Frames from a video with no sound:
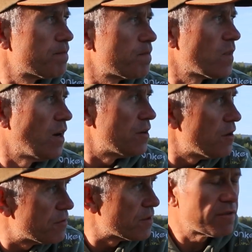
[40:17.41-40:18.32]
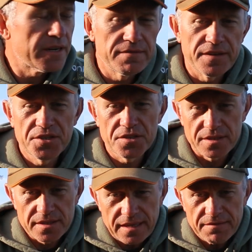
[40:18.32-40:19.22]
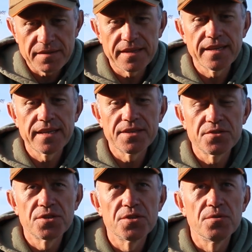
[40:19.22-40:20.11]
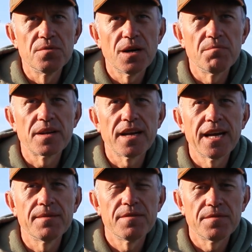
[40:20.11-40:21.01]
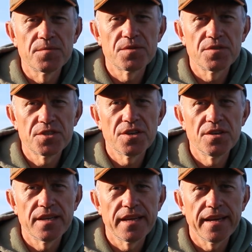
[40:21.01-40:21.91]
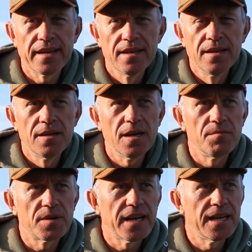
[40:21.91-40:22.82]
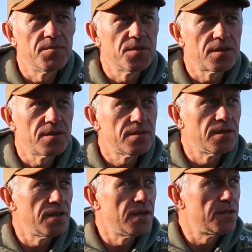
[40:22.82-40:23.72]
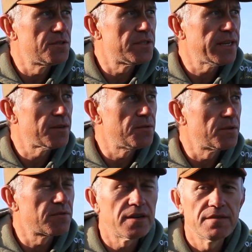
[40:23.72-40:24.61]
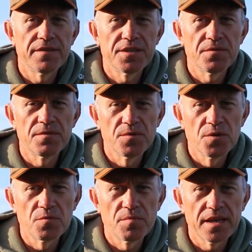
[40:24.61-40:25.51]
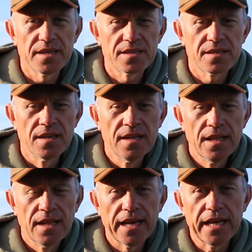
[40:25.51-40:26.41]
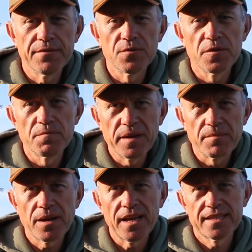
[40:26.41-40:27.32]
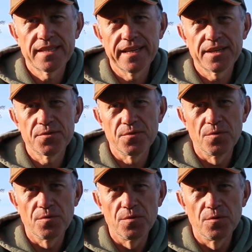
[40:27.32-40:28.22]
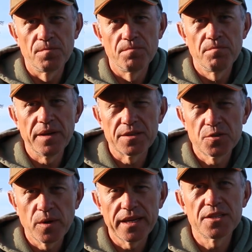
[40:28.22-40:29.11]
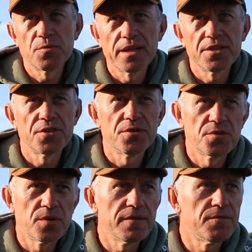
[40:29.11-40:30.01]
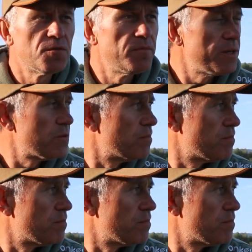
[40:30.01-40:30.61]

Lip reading: I know for the crayfish I definitely need to up my game if I'm to return here, up my game on the to tackle the crayfish with my hook baits, either with big plastics or big 20, 22, 24 mil